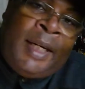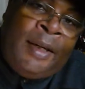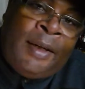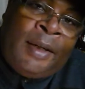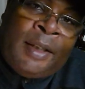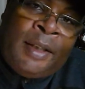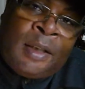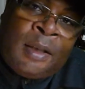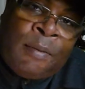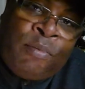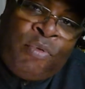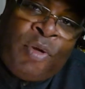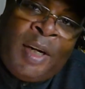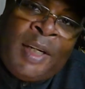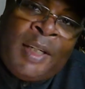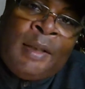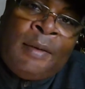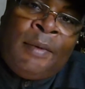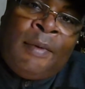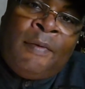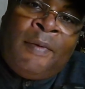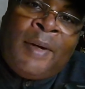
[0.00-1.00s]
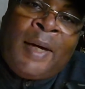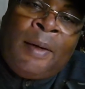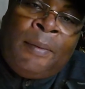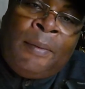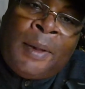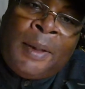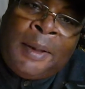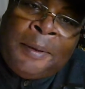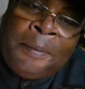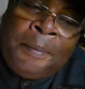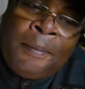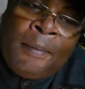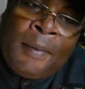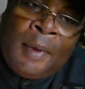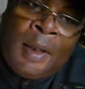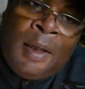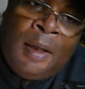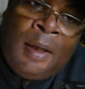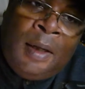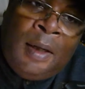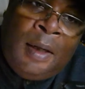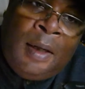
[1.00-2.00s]
you, I'm going to surprise you with that one.
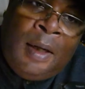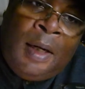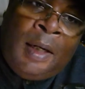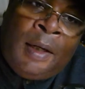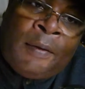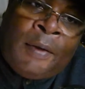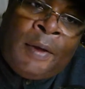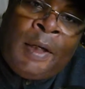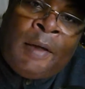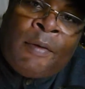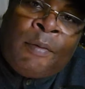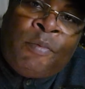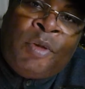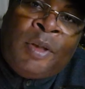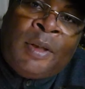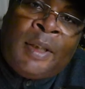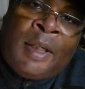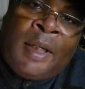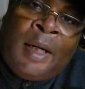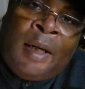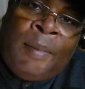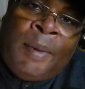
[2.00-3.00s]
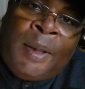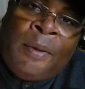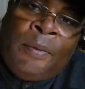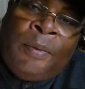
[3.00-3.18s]
I've got another printer coming,